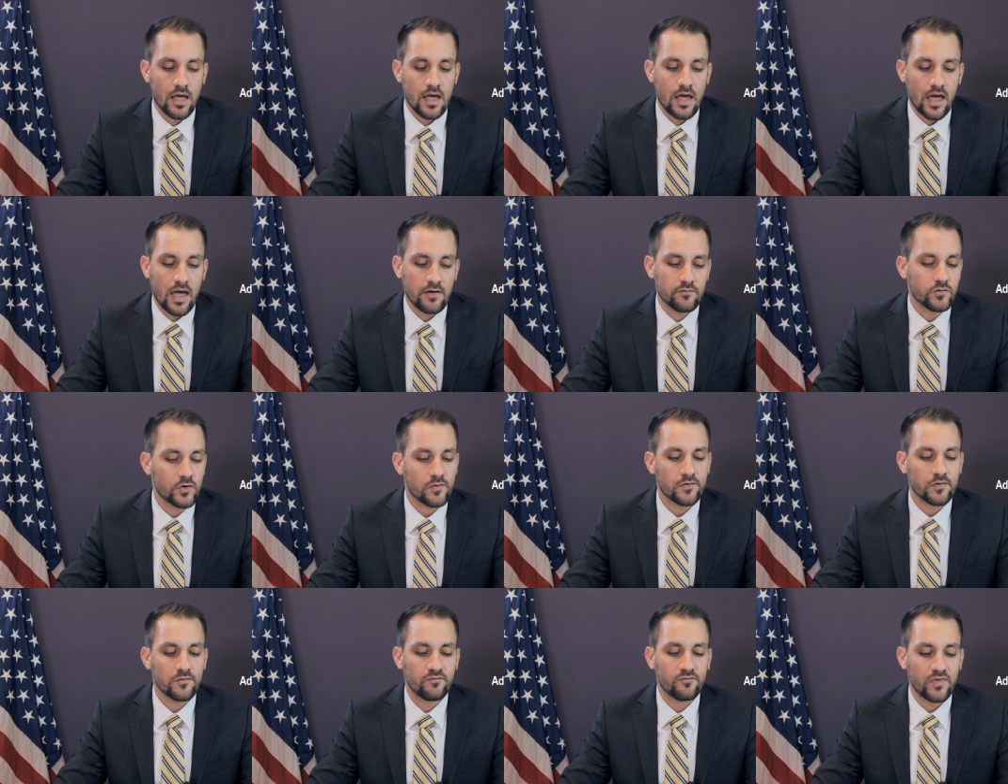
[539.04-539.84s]
Have you
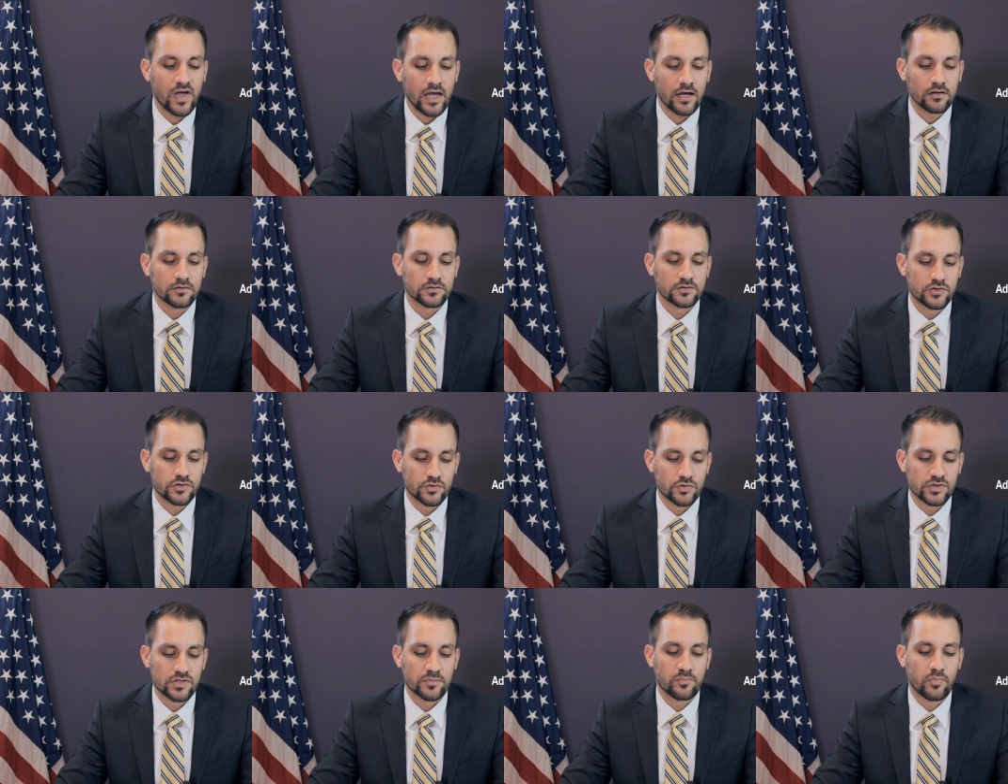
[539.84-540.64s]
ever failed
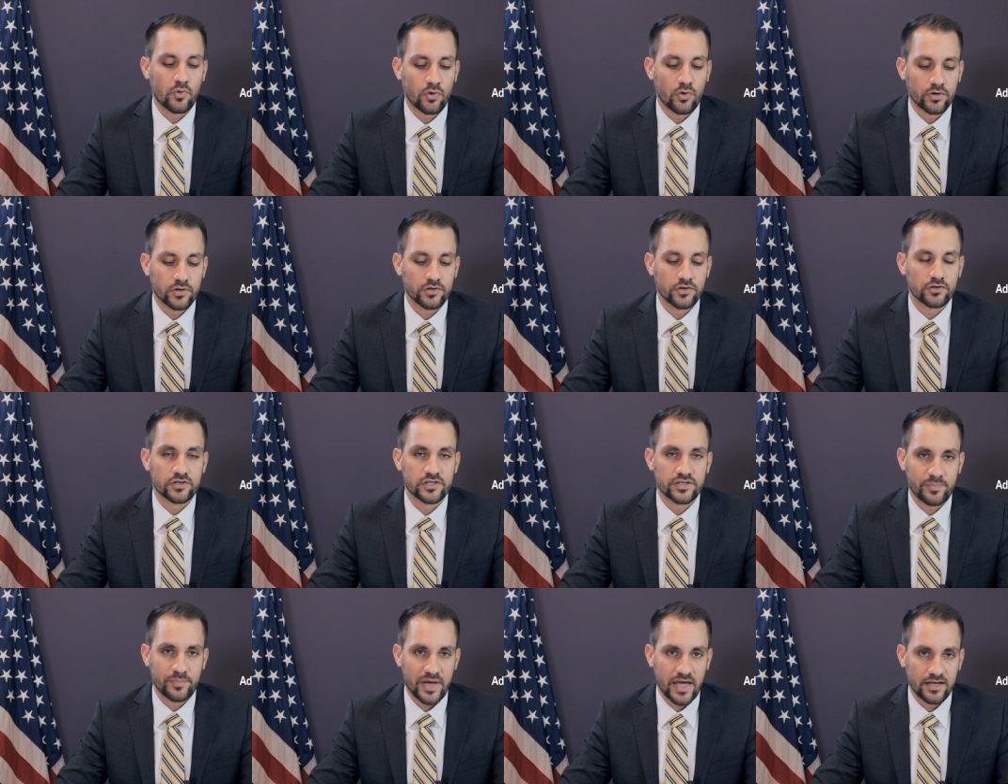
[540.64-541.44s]
to support your
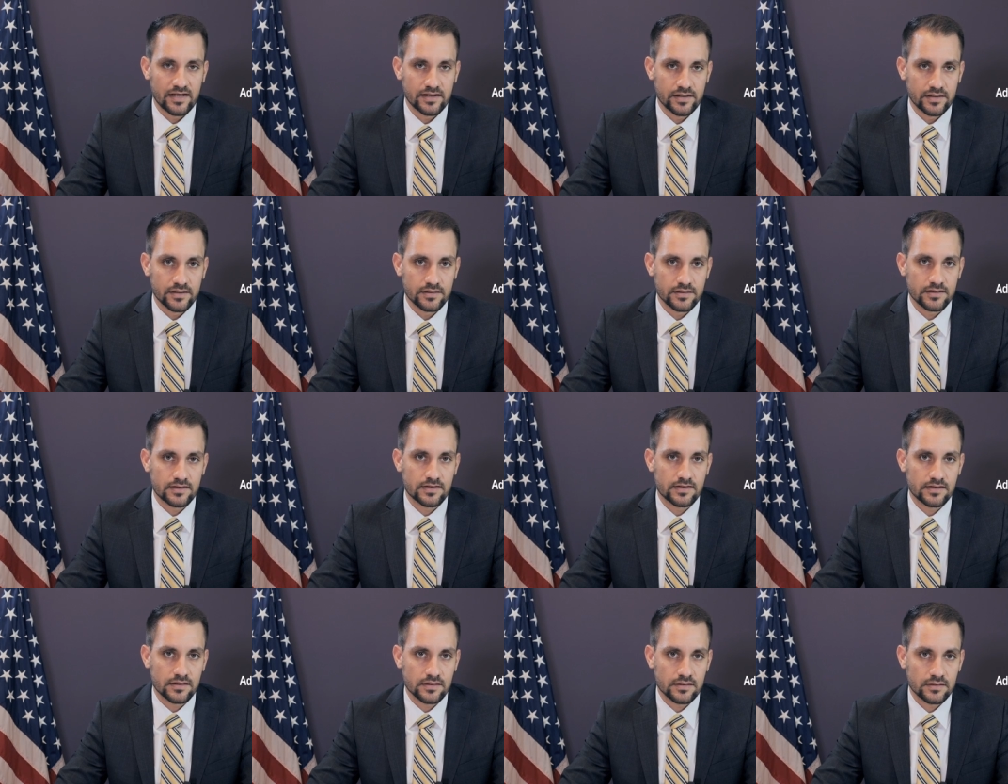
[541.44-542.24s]

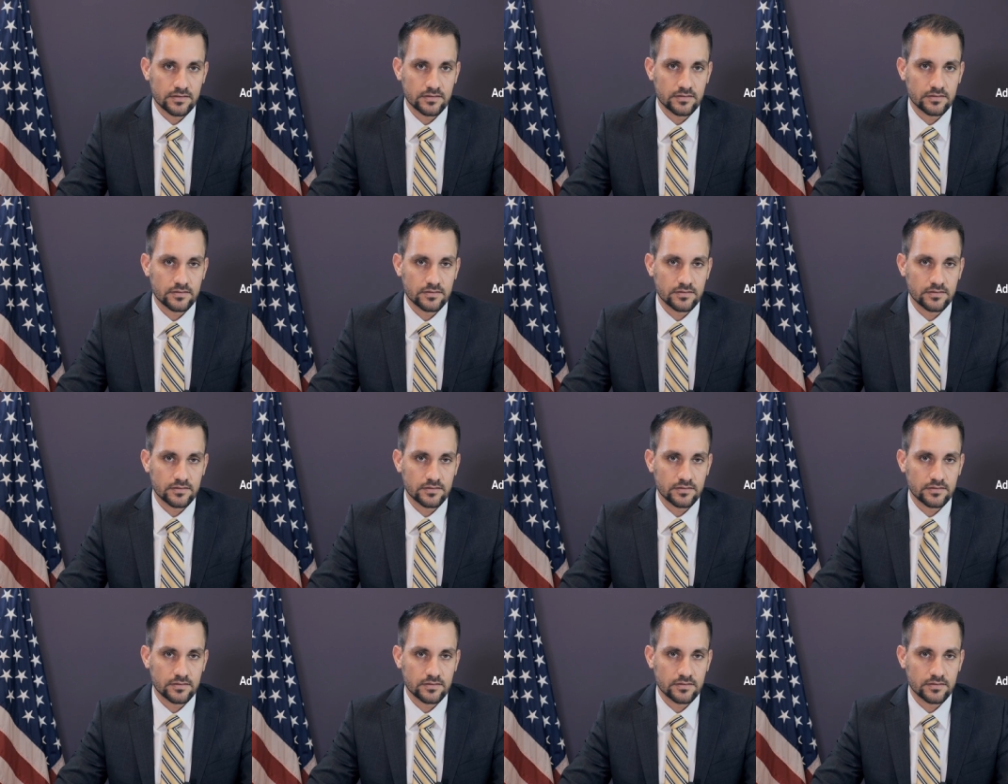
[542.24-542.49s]
dependents?